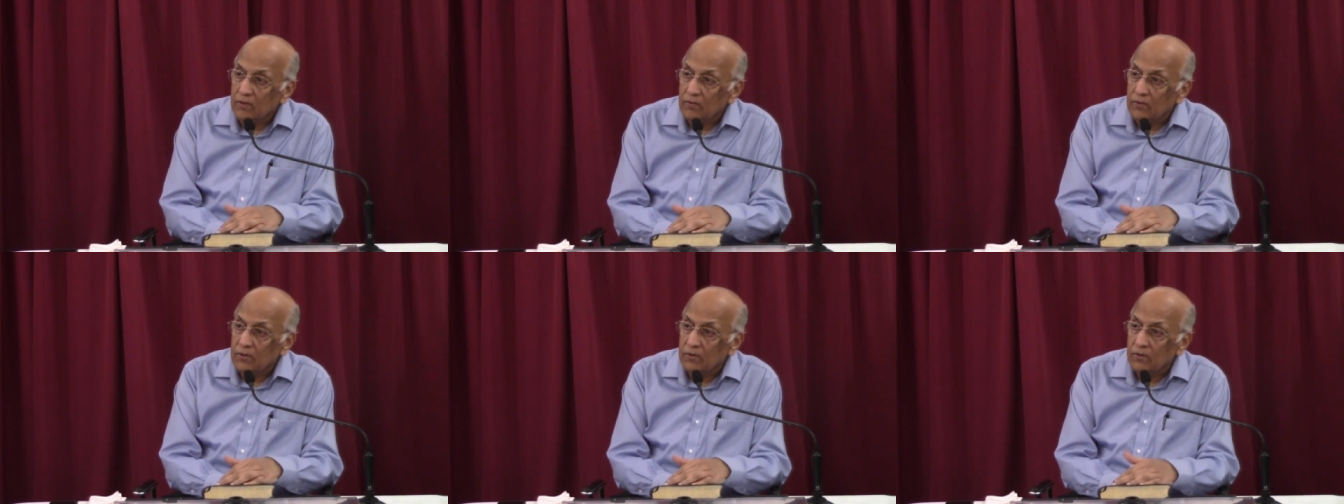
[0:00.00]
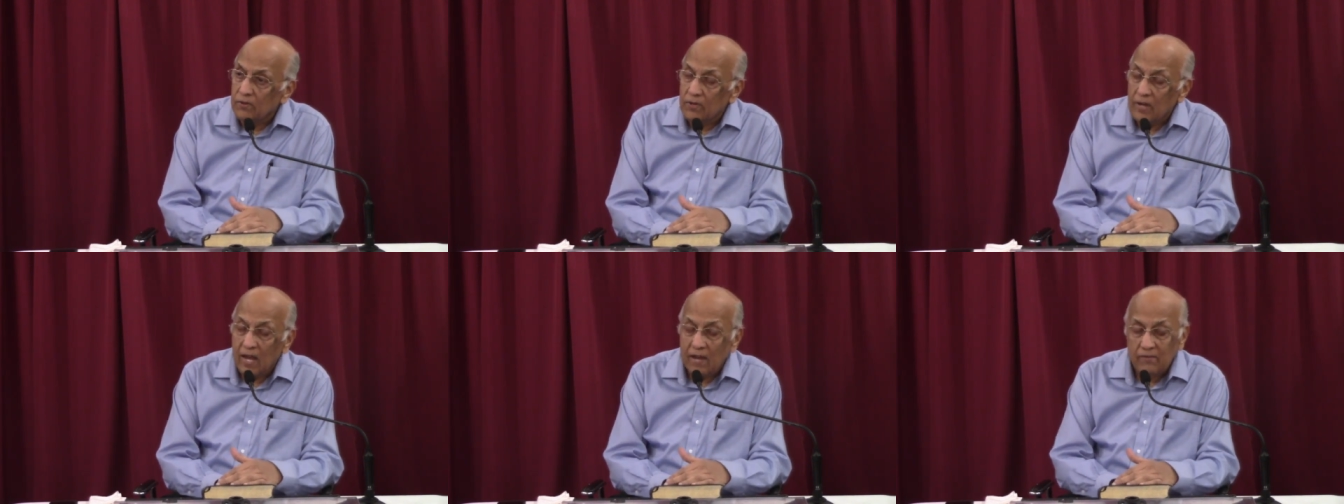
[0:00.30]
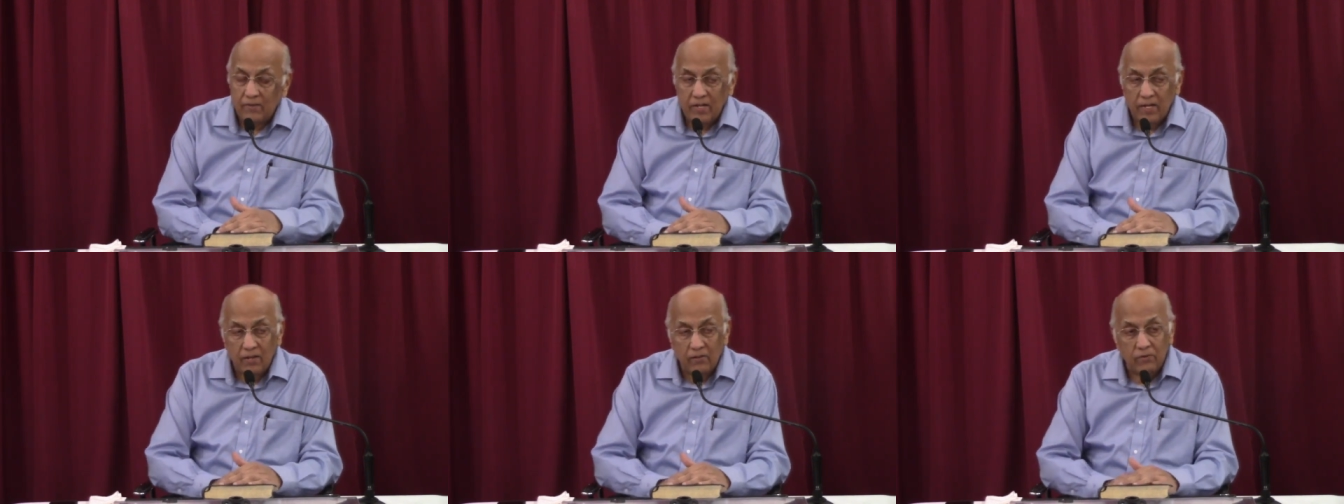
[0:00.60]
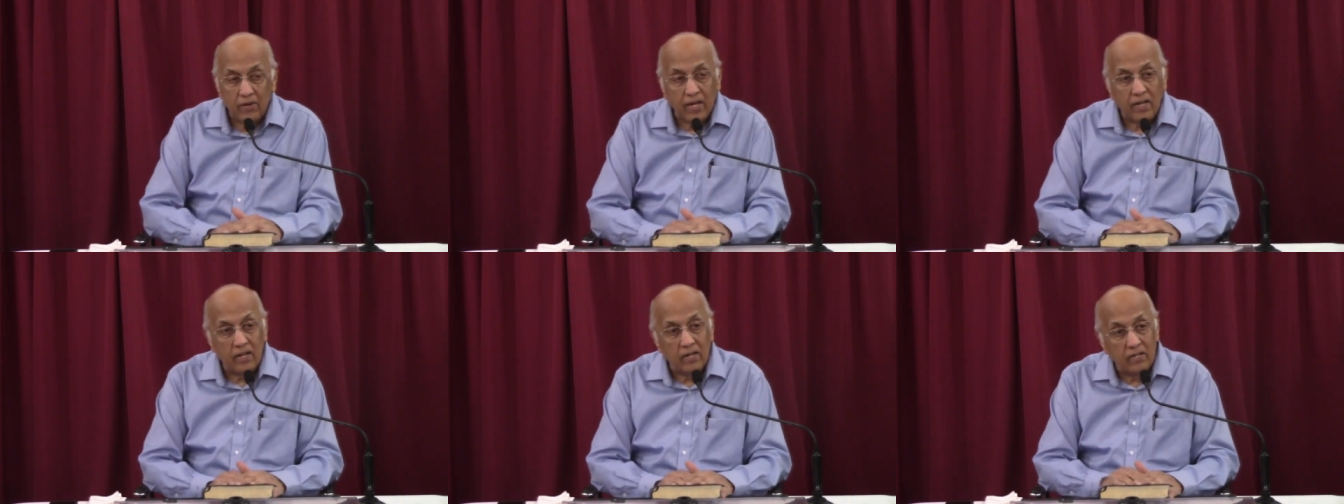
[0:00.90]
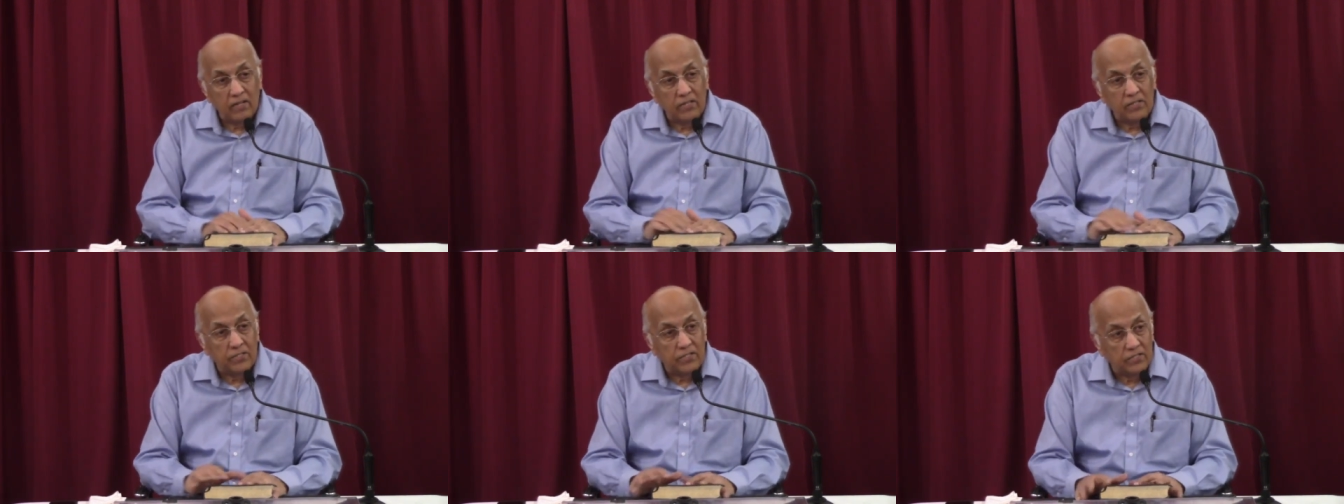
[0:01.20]
if you don't have any
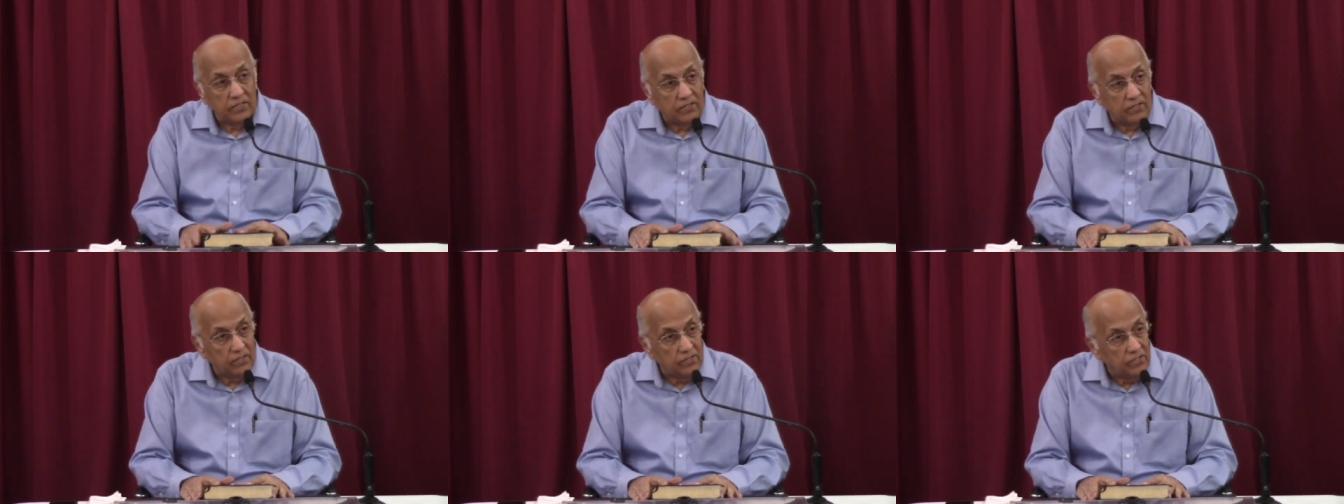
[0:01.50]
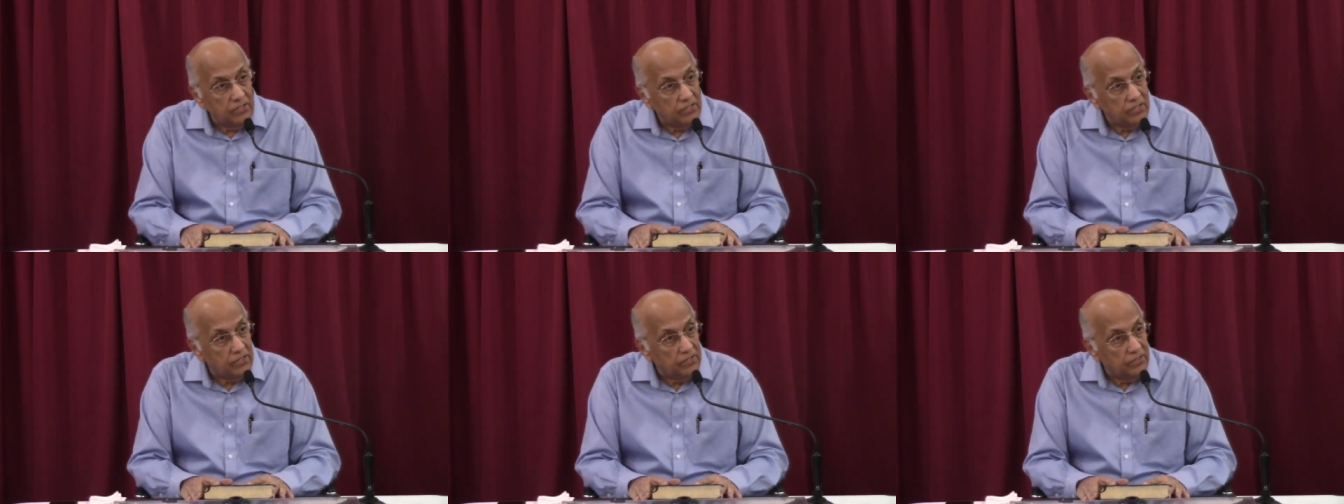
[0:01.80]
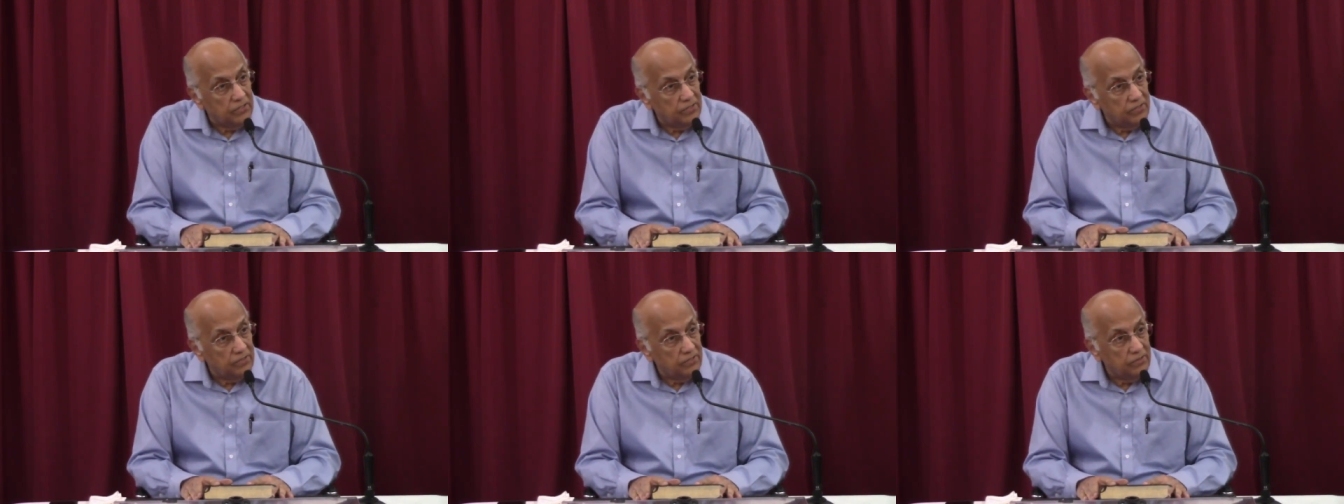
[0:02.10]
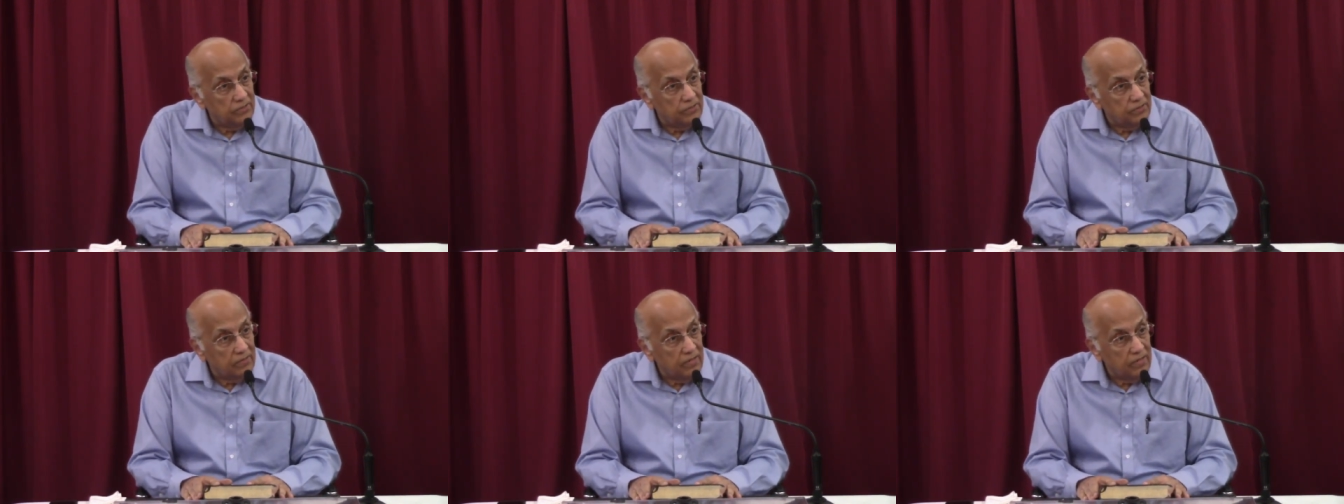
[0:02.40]
recognition in the church.